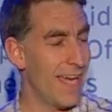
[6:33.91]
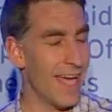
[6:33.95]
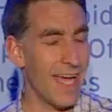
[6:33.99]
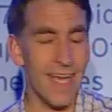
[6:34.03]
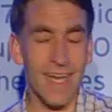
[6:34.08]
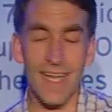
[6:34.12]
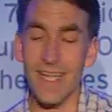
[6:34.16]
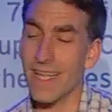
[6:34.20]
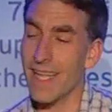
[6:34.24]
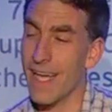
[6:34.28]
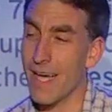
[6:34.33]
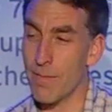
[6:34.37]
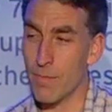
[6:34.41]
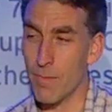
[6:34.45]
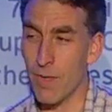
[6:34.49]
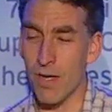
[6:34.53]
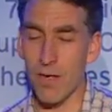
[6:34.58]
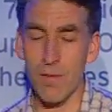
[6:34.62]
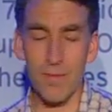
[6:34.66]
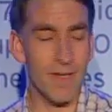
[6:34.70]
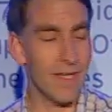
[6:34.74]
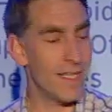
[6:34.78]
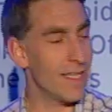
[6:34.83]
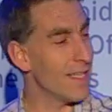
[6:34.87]
And at that
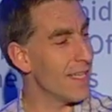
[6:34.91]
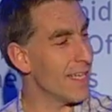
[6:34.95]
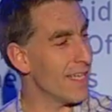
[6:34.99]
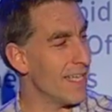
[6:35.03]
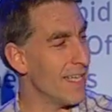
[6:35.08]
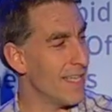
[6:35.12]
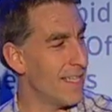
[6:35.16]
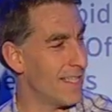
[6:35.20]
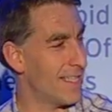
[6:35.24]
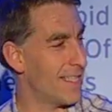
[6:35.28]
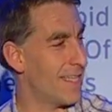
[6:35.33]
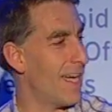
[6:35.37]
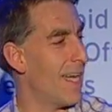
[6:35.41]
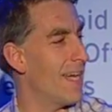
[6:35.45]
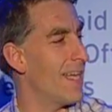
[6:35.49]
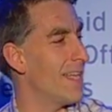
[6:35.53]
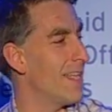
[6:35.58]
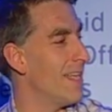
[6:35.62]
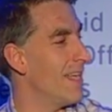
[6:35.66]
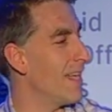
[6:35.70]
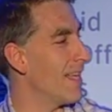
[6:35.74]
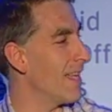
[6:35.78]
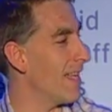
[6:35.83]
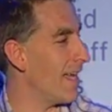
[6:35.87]
moment, he
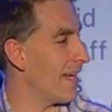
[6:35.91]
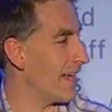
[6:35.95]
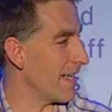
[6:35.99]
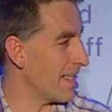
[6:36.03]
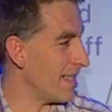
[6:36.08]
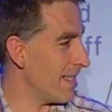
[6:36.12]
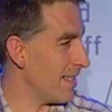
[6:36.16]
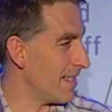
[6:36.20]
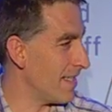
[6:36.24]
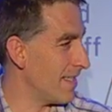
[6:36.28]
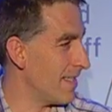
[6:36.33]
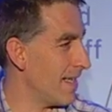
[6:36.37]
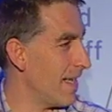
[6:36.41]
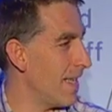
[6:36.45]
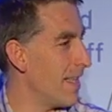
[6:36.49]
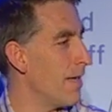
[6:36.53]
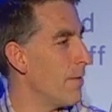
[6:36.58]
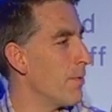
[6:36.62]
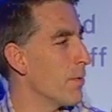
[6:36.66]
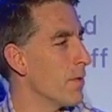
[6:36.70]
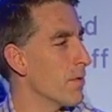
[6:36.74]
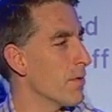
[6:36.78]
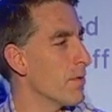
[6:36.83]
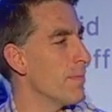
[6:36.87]
decided that he liked us and
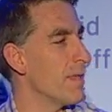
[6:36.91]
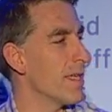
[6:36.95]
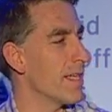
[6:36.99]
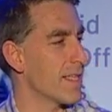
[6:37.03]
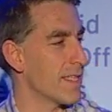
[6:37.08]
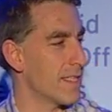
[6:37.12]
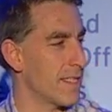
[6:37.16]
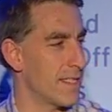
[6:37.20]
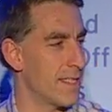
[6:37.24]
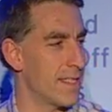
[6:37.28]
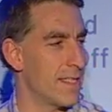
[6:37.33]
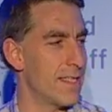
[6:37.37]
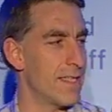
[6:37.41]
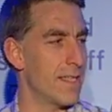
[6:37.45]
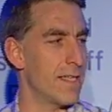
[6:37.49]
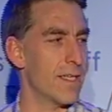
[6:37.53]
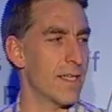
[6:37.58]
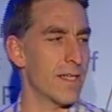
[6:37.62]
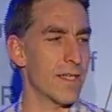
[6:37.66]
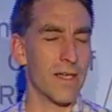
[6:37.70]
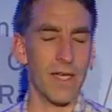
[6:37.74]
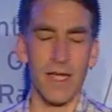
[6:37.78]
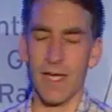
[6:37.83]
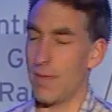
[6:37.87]
that we were being
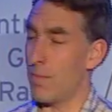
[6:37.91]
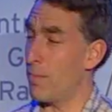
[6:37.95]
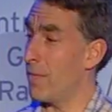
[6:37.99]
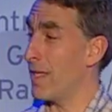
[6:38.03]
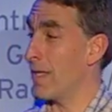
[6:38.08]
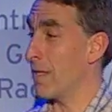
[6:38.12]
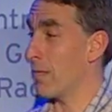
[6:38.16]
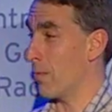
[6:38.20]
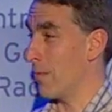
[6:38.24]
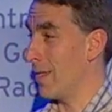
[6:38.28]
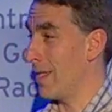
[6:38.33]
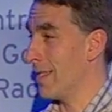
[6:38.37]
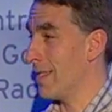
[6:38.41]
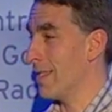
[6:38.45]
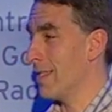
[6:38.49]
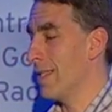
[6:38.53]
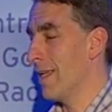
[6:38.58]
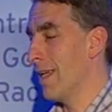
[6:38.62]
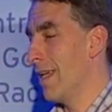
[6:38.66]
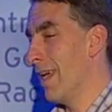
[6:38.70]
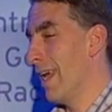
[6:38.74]
sincere and being real.